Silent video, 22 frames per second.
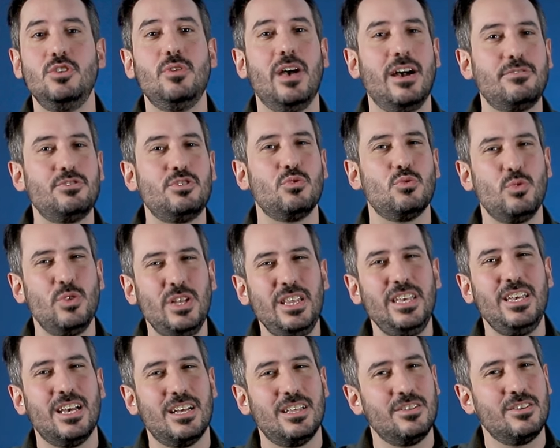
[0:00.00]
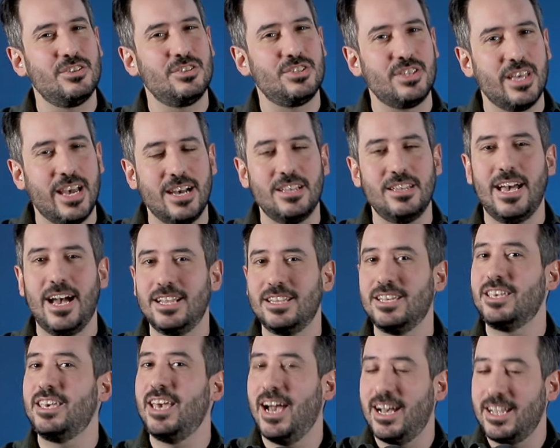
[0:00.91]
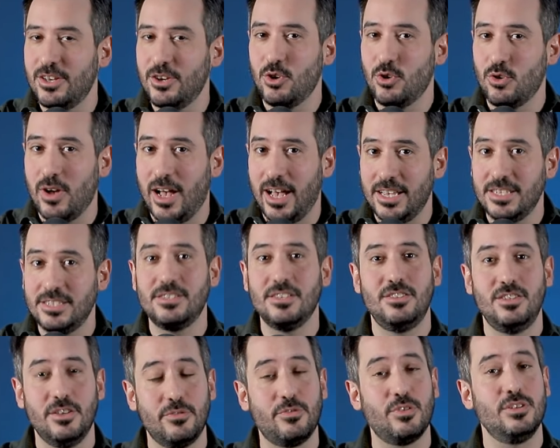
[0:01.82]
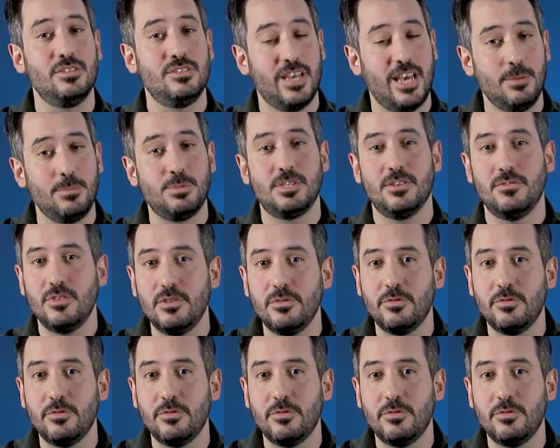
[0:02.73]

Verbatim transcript: you have to really understand how to categorize the different types of